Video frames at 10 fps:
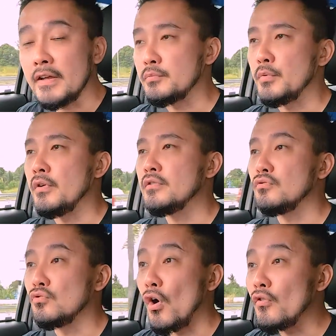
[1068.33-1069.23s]
experience
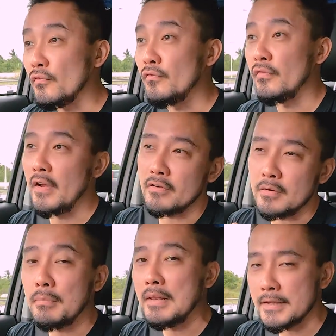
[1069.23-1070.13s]
not very
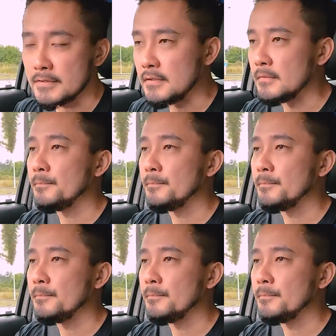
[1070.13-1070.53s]
pleasant.